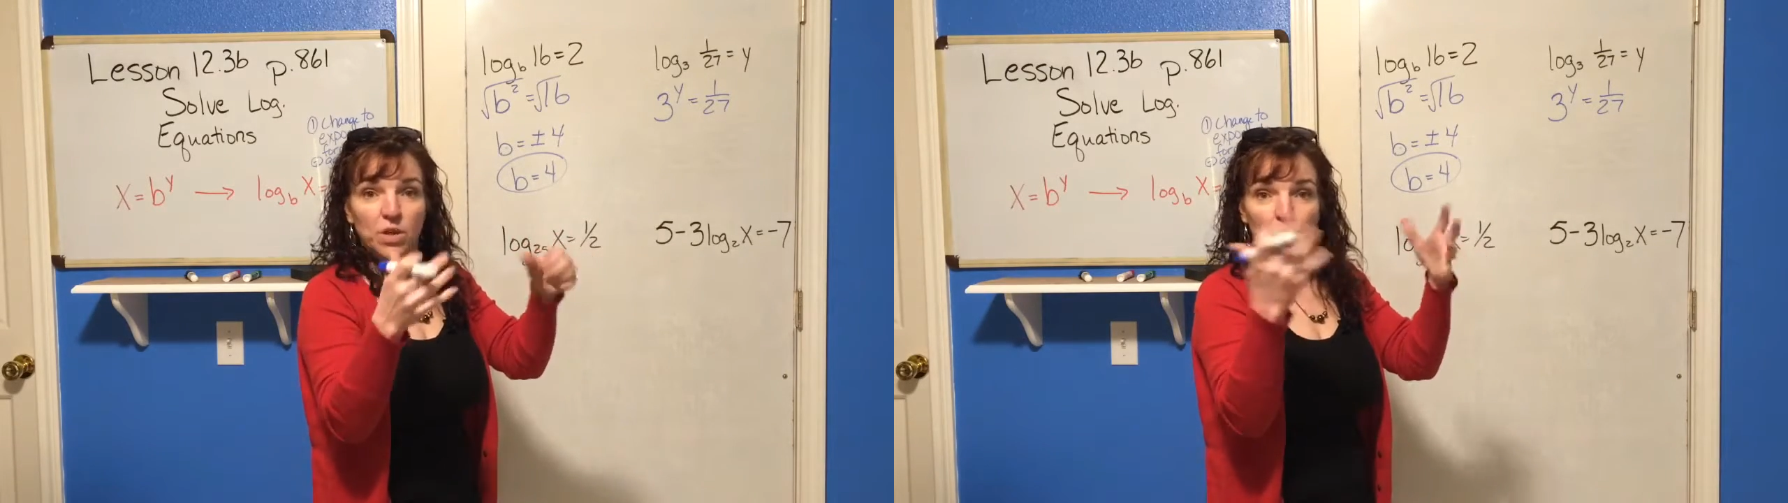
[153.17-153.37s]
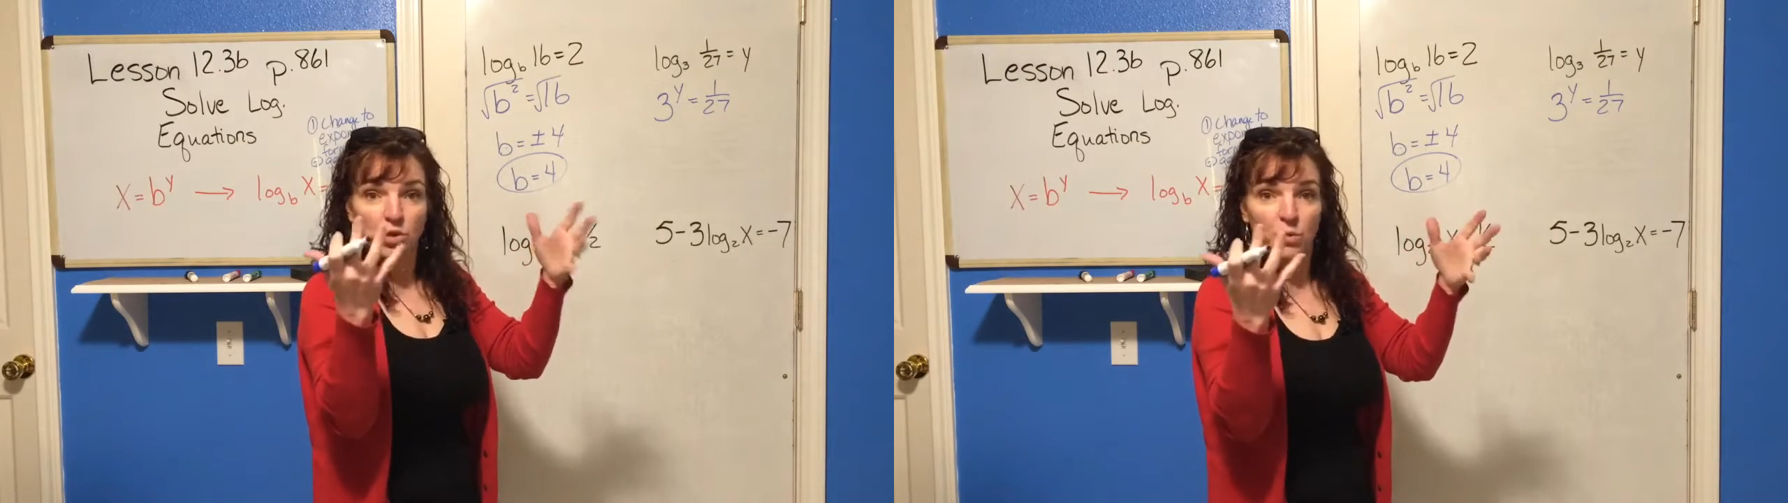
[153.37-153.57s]

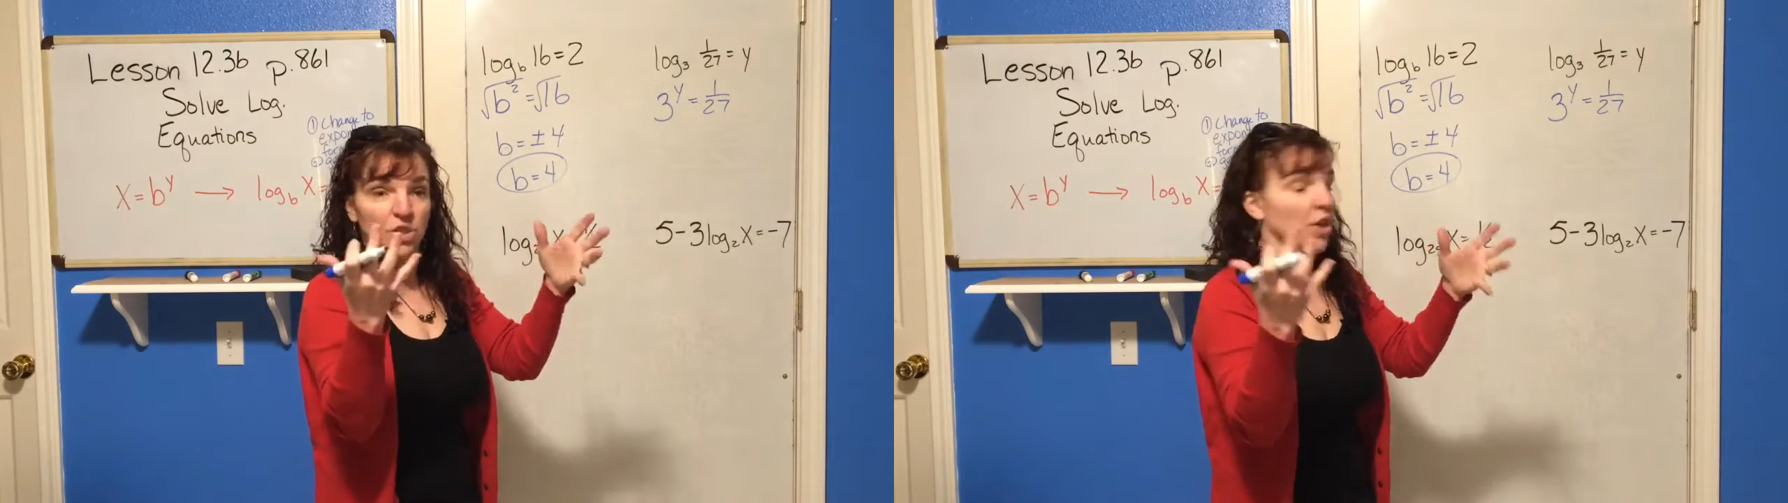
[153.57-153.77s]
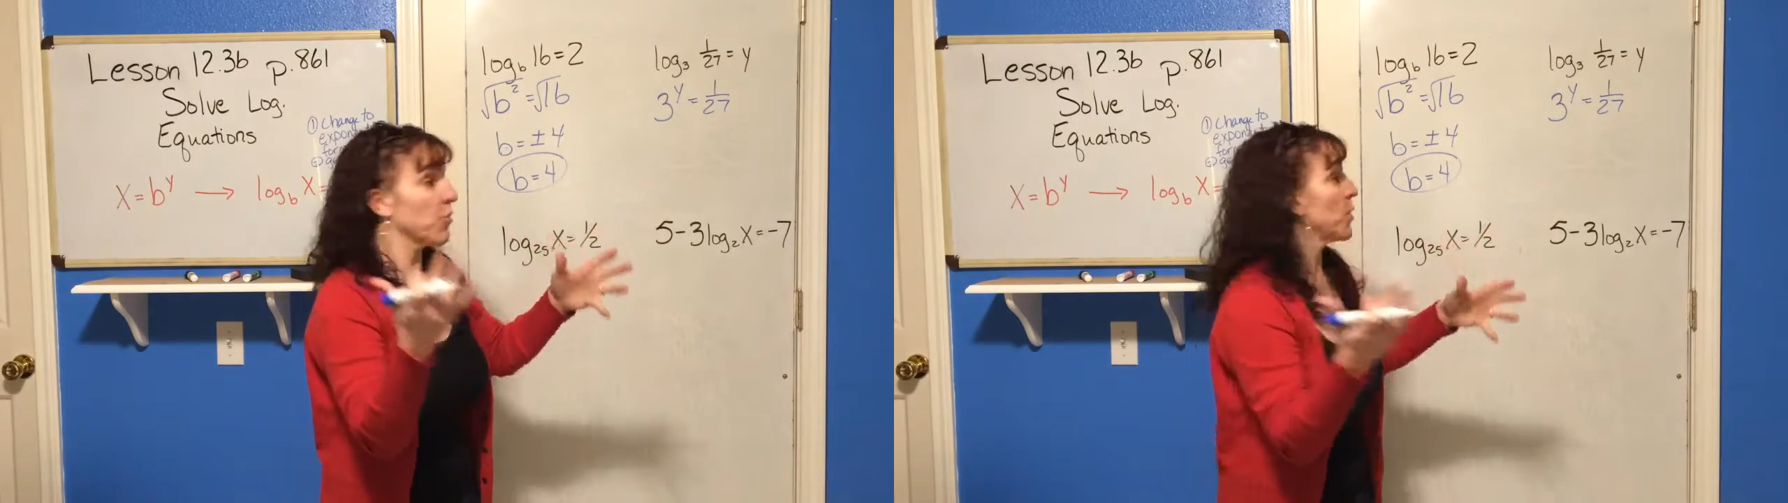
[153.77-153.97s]
equal to
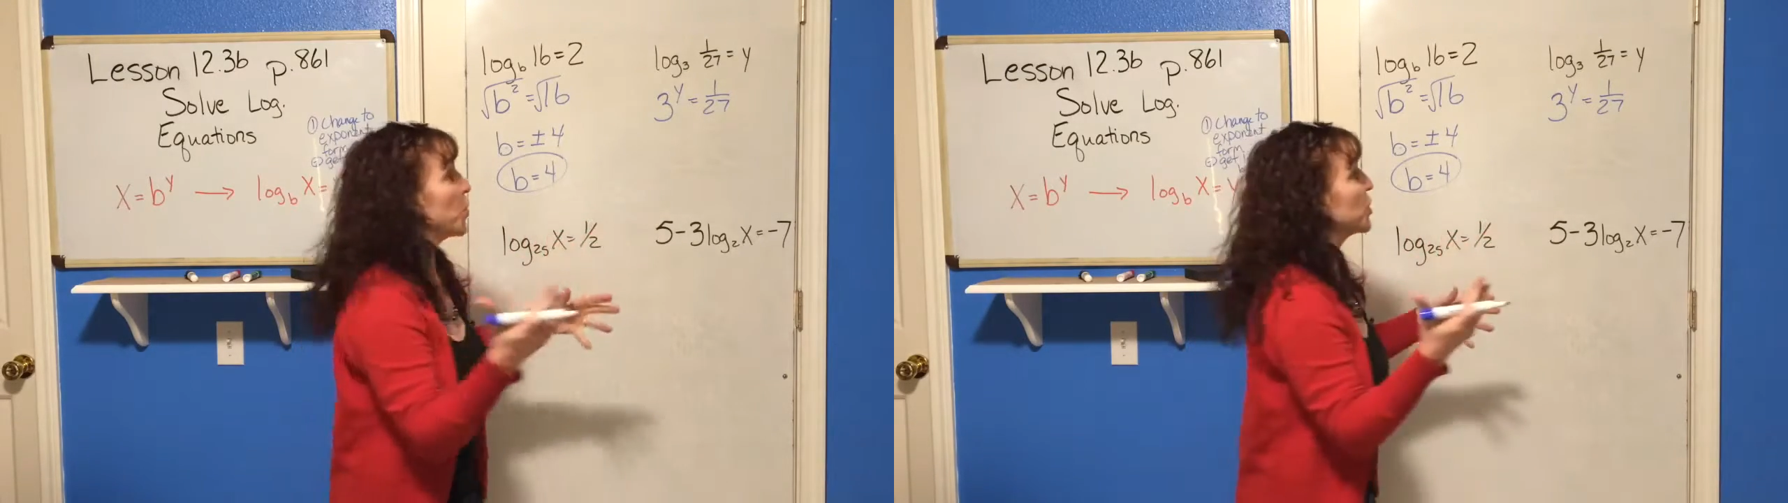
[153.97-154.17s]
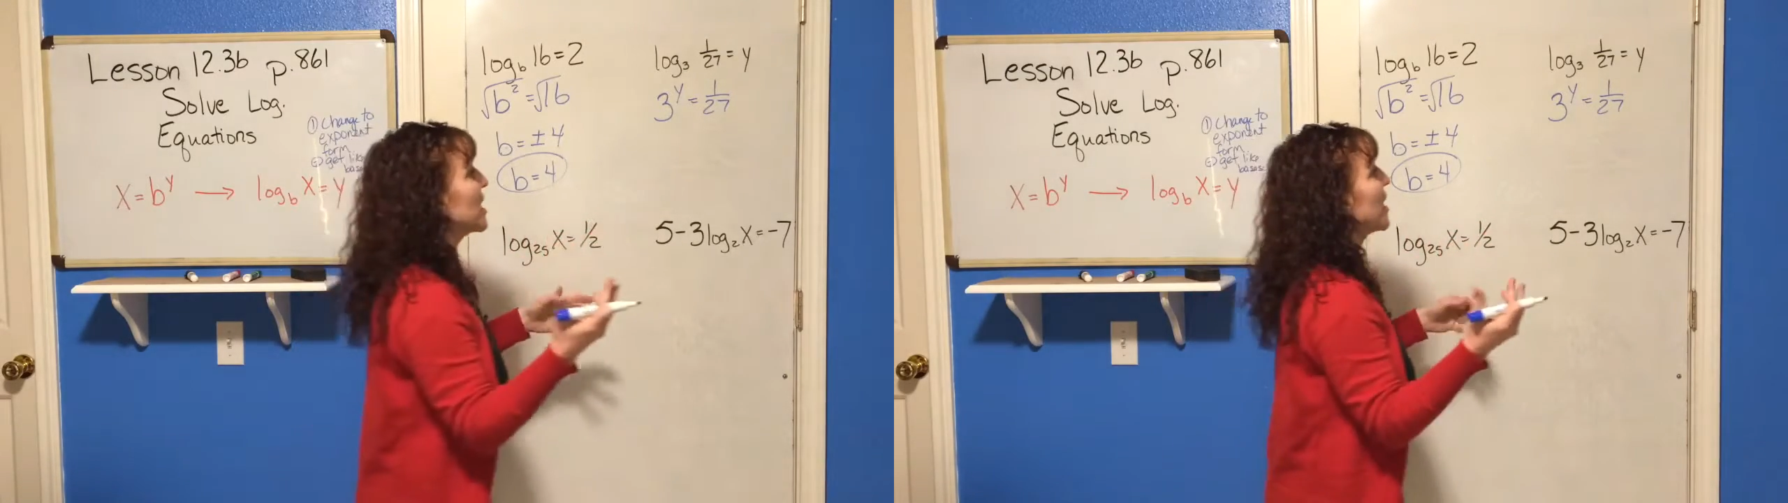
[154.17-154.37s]
each other
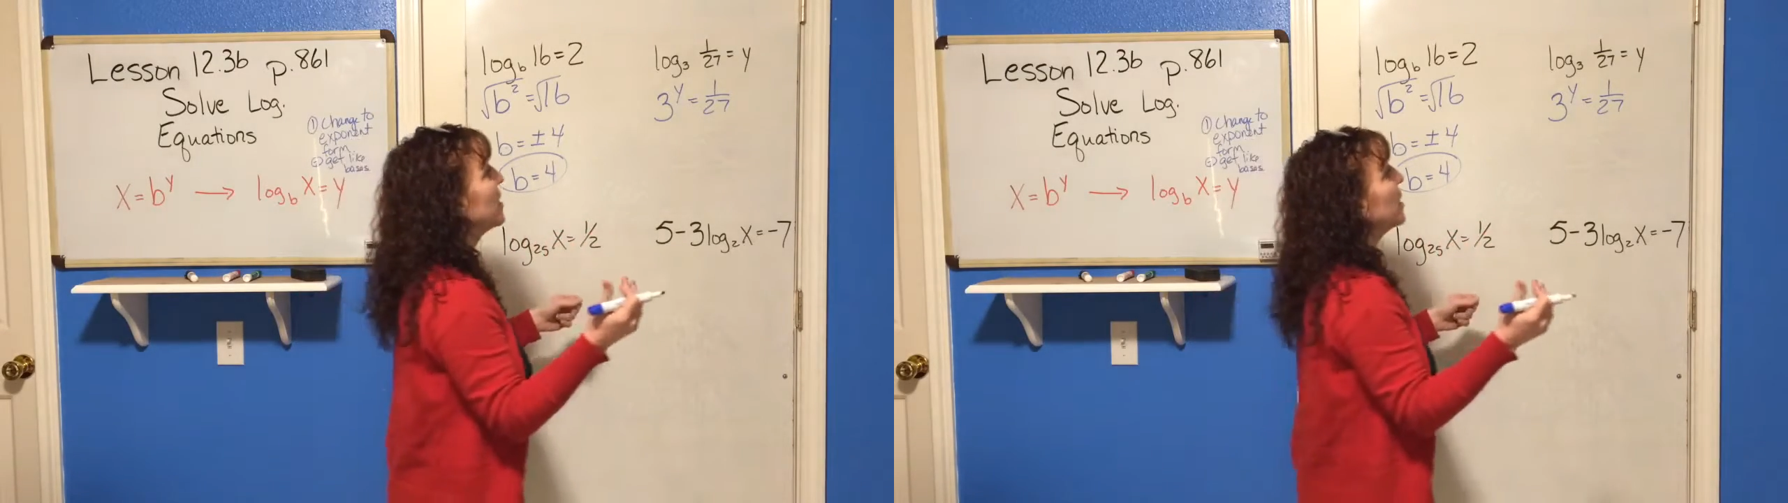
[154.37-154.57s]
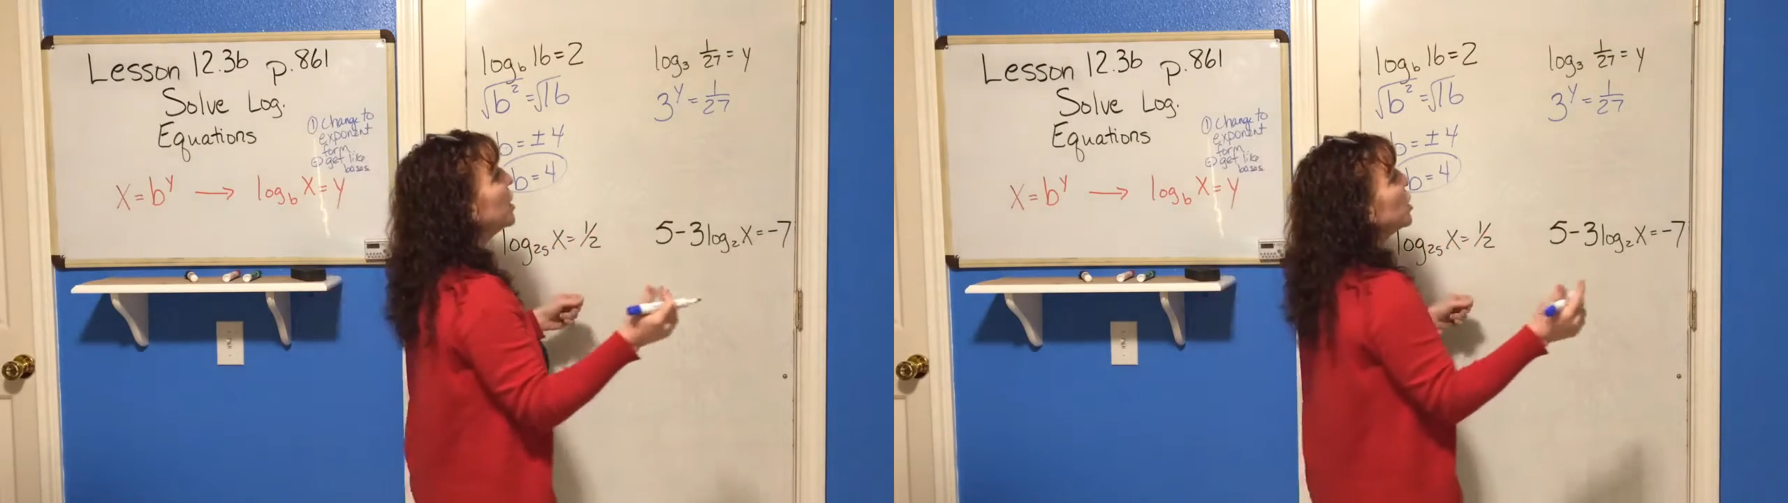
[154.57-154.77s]
and we're done.